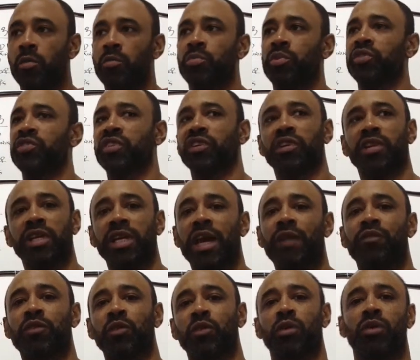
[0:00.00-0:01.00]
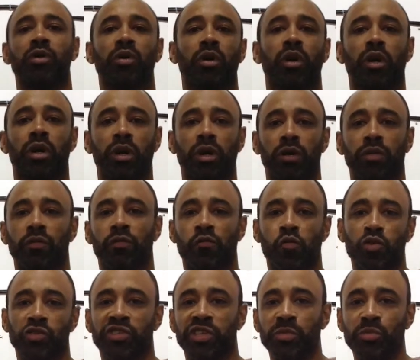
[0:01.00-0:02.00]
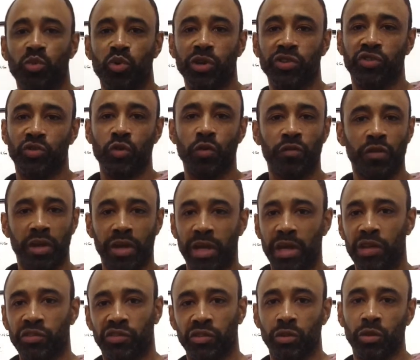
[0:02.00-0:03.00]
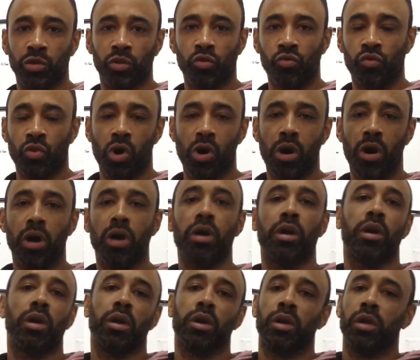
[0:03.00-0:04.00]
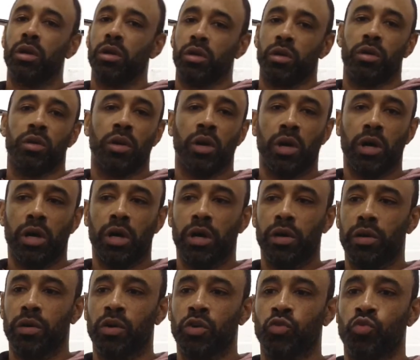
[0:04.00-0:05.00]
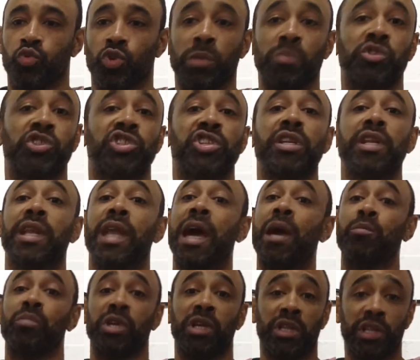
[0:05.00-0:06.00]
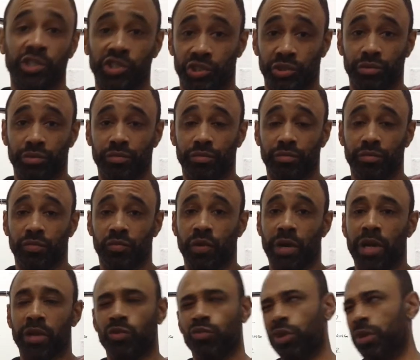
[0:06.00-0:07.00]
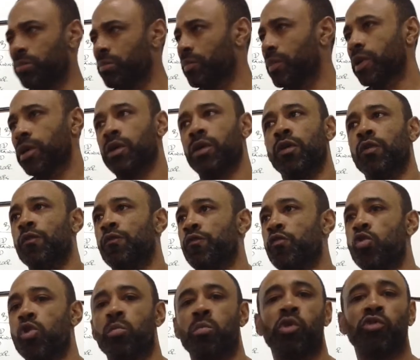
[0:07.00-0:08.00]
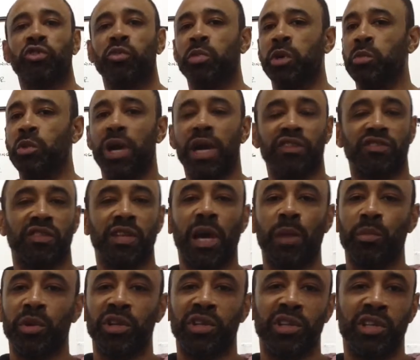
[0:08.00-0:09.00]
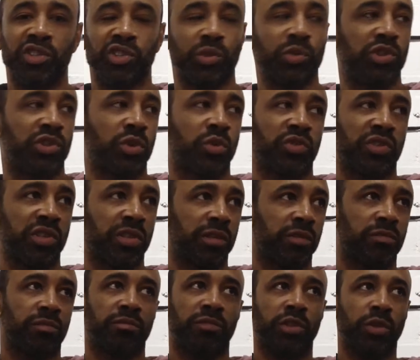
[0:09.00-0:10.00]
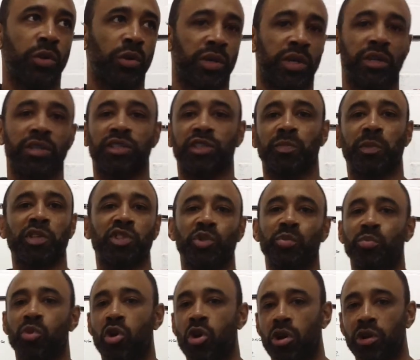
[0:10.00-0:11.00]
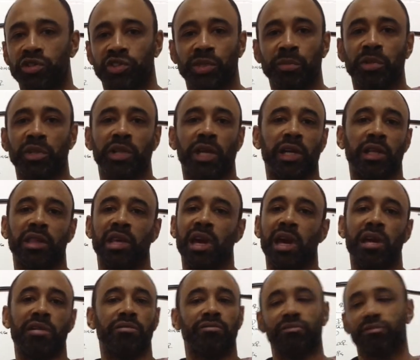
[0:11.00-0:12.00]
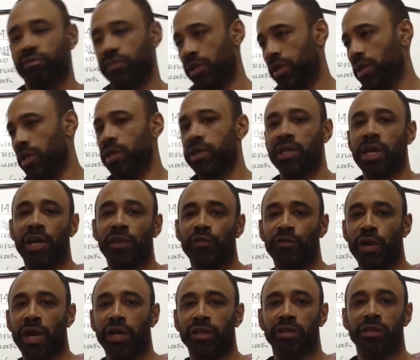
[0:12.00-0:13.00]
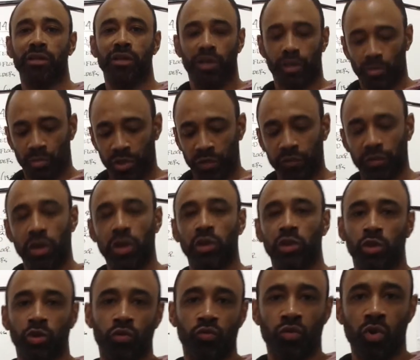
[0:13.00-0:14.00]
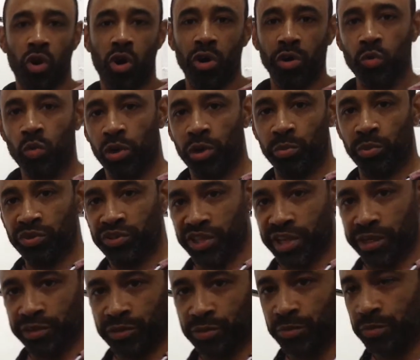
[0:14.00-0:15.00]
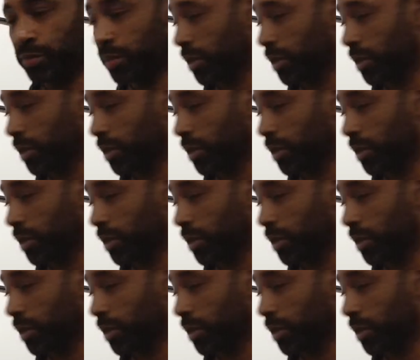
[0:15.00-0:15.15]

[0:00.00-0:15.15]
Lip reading: Particularly after the 14.2, if your hands are a little raw, grip should not be an issue, right? Grip for most of the people has not been an issue, so to get a special bar or something like that, not a factor. But if they're a little raw, you want to protect them.